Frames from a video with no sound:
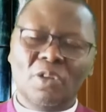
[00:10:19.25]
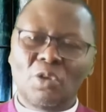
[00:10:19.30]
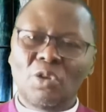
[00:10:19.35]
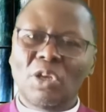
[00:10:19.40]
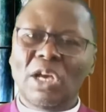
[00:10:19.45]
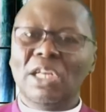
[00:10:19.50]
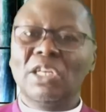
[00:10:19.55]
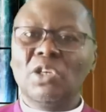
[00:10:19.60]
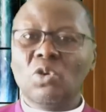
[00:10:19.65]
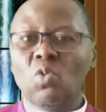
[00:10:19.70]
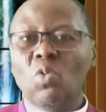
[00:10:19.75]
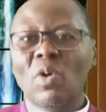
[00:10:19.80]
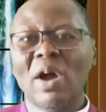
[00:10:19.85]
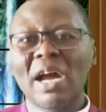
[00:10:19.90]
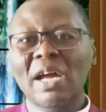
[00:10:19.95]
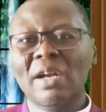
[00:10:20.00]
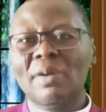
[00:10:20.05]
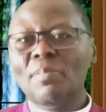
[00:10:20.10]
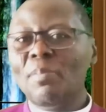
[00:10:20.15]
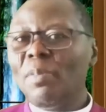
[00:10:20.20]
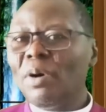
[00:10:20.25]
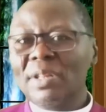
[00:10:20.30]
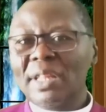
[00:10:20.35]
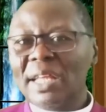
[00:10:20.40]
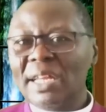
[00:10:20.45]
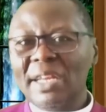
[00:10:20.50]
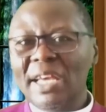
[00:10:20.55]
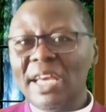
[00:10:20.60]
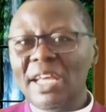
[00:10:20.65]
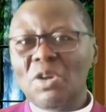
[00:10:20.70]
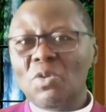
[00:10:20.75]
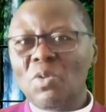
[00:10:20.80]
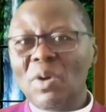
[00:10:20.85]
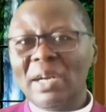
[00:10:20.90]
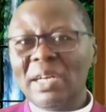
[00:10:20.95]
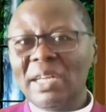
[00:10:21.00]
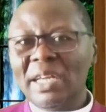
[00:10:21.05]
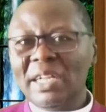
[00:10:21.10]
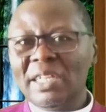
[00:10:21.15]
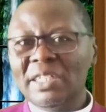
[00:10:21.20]
you are the one more than
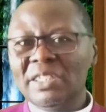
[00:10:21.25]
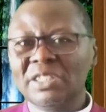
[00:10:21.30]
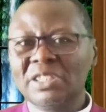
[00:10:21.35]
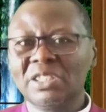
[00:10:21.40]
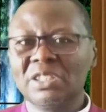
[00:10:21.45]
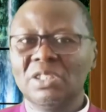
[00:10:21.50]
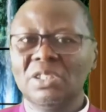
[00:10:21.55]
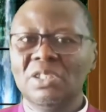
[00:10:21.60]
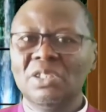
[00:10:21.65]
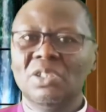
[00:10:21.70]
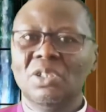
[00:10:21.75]
anyone else